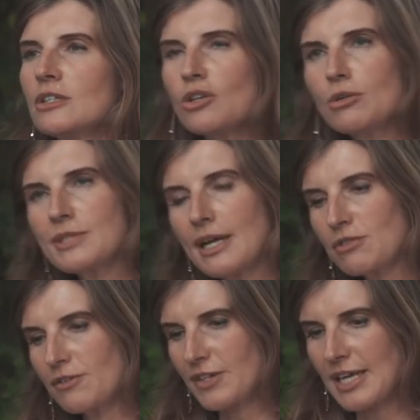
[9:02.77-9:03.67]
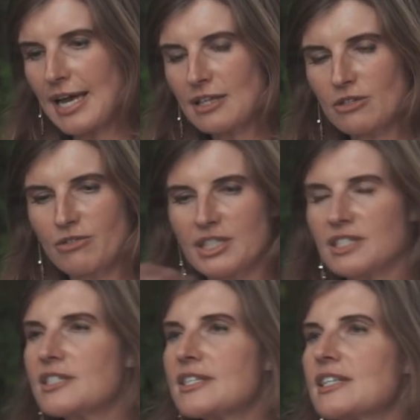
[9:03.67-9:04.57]
You come down over the cattle grid and
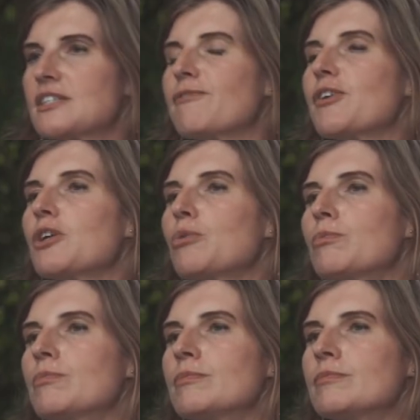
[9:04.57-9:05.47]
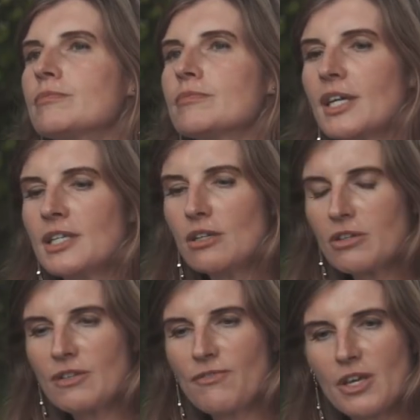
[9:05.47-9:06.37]
you see this view, and you
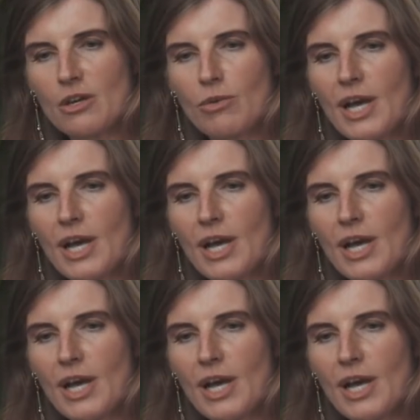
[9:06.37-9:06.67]
look at the view